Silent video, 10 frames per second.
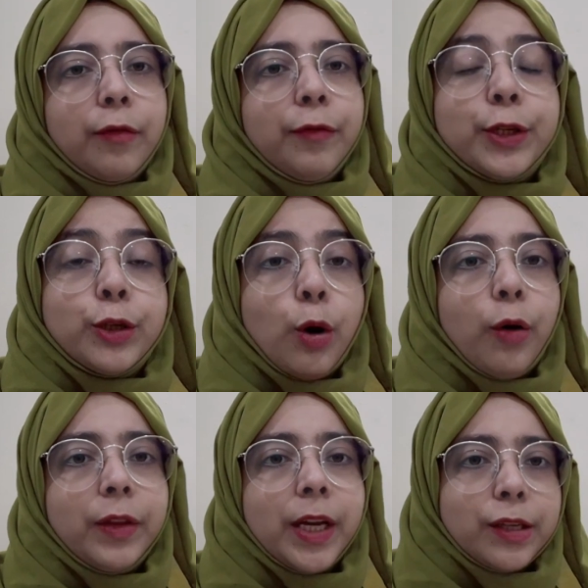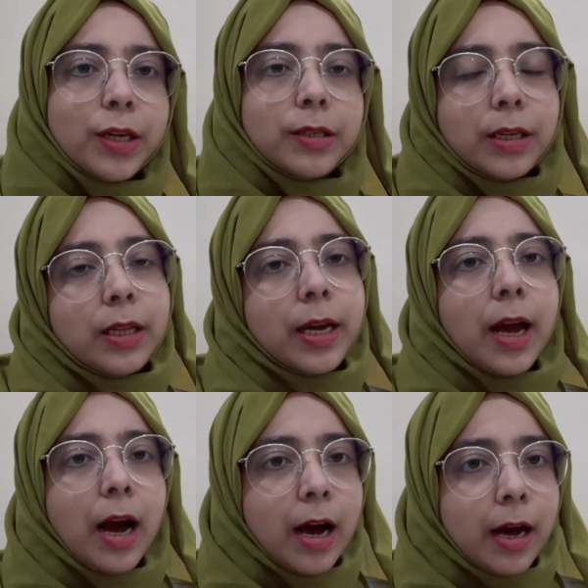which of the agency
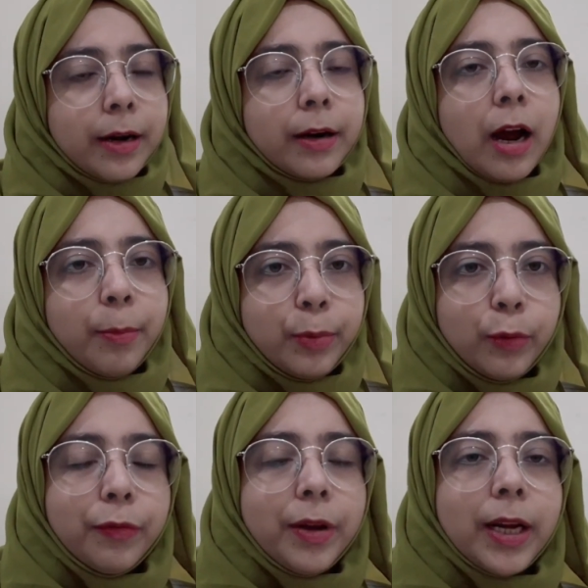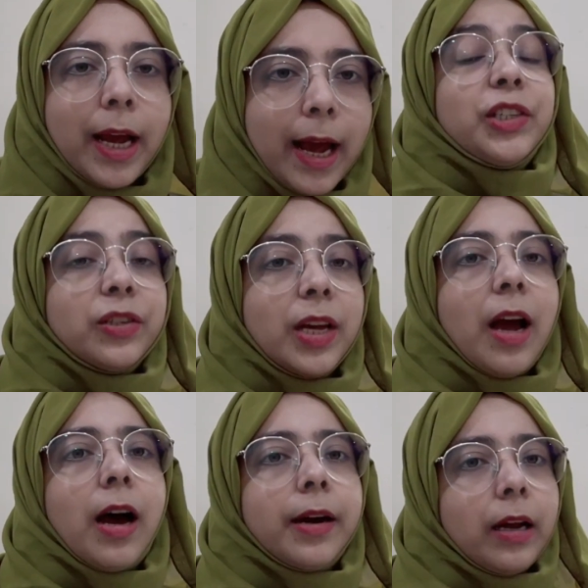they are approving, which
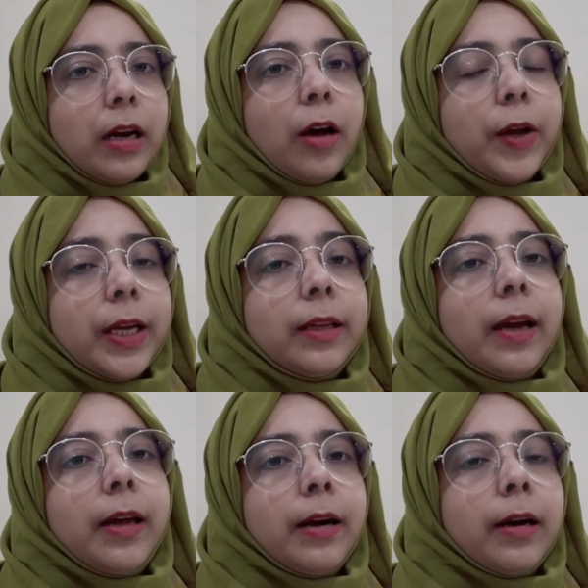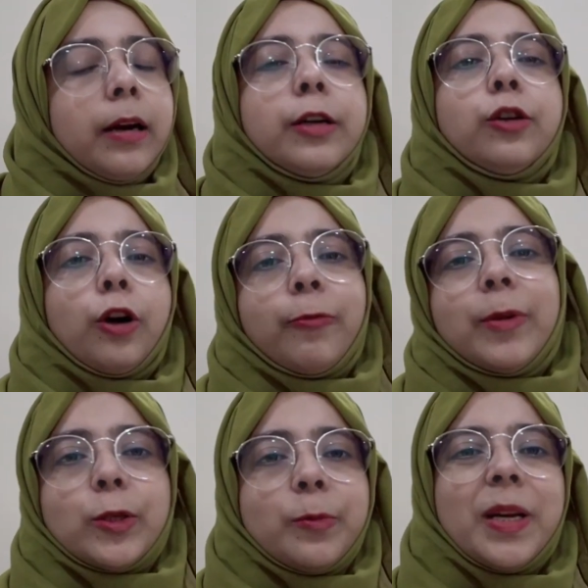they are allowing their
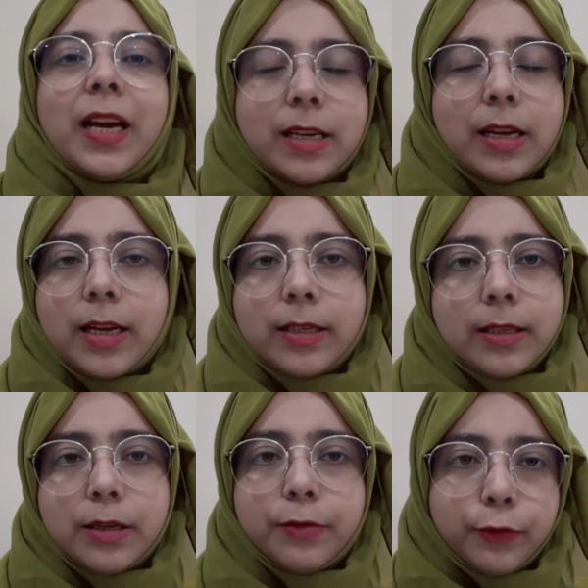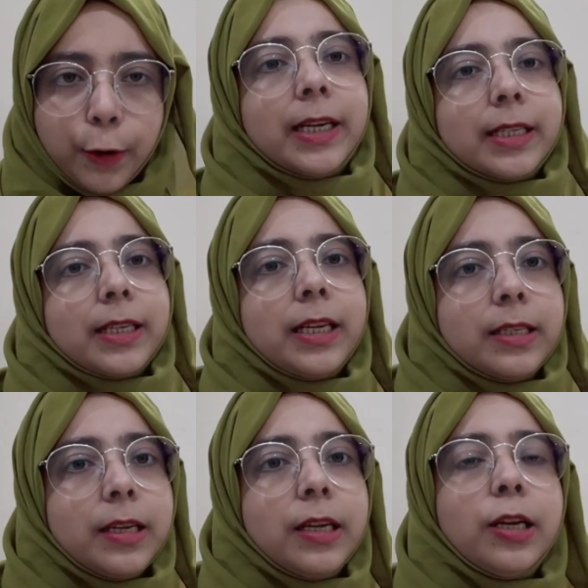document to be attested from. It is
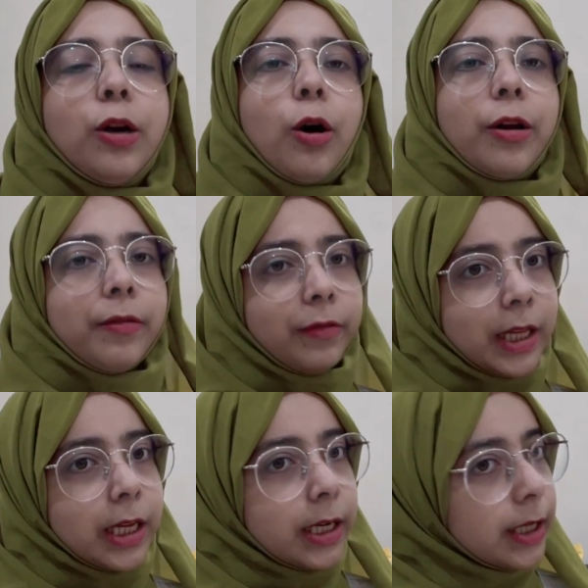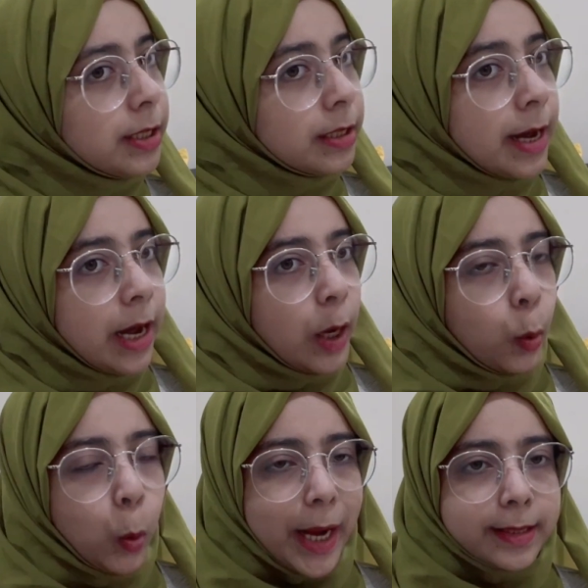ECE or whether it is
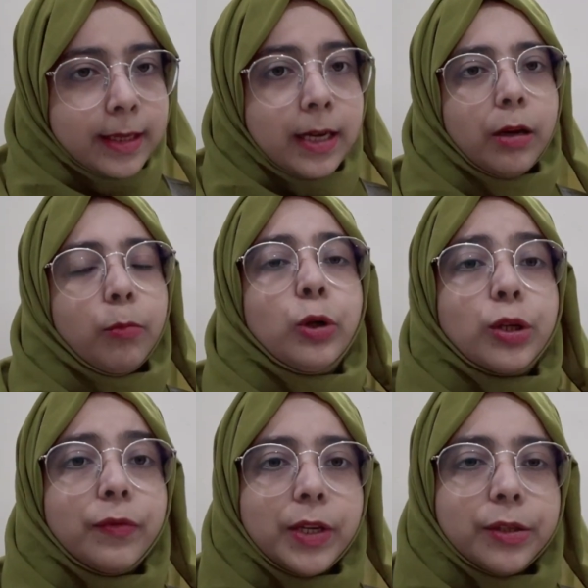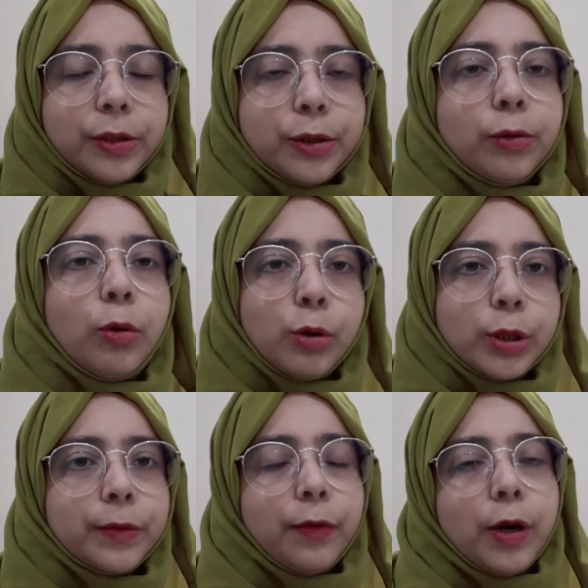WES. Most of the institute
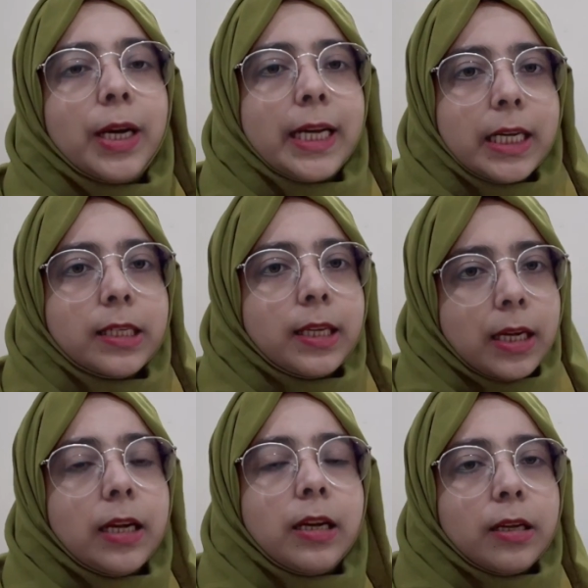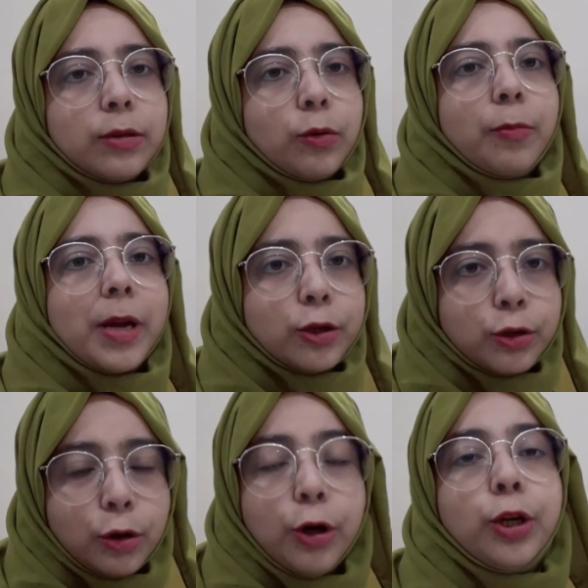goes for ECE, so make
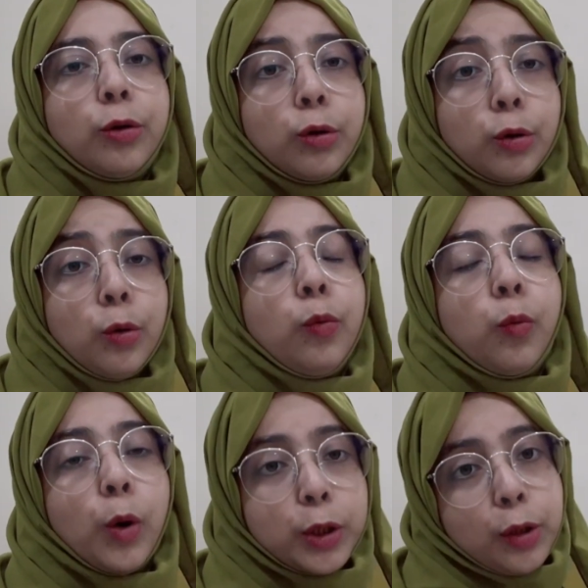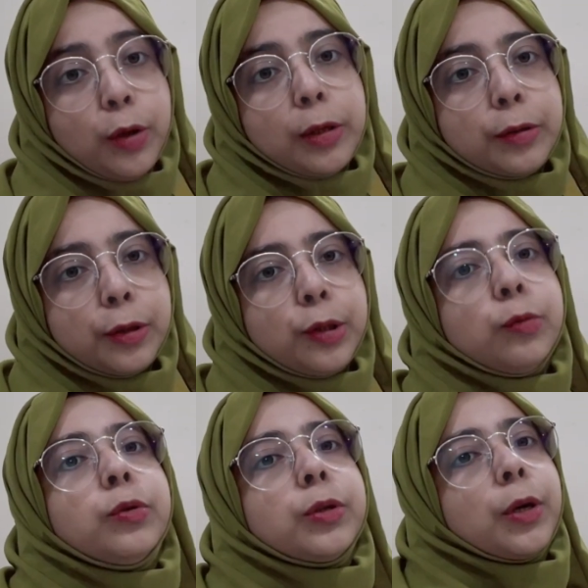sure you know what your
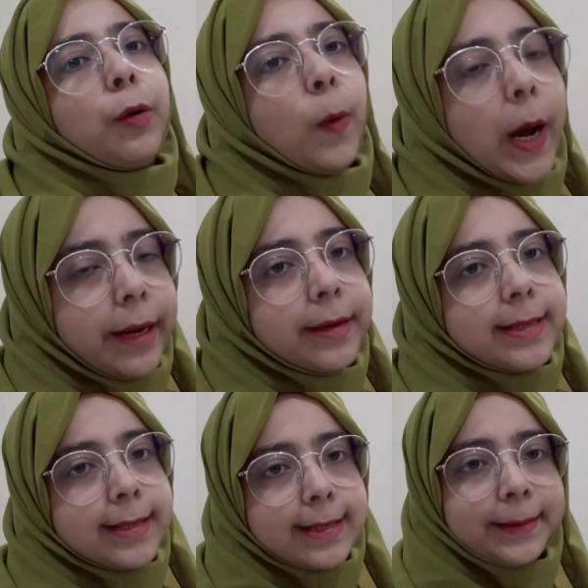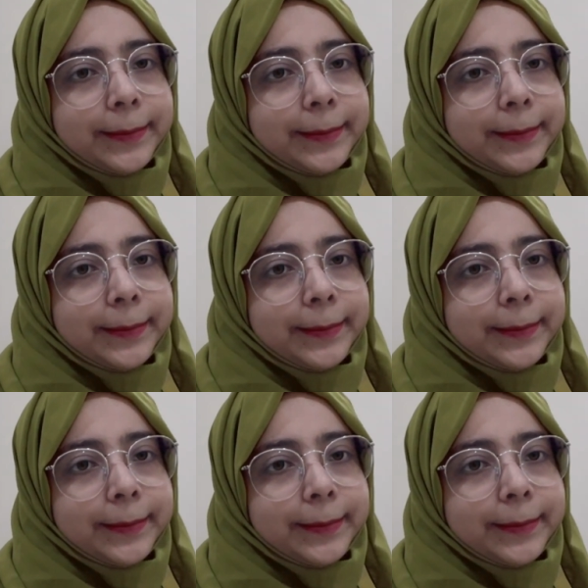institute requires.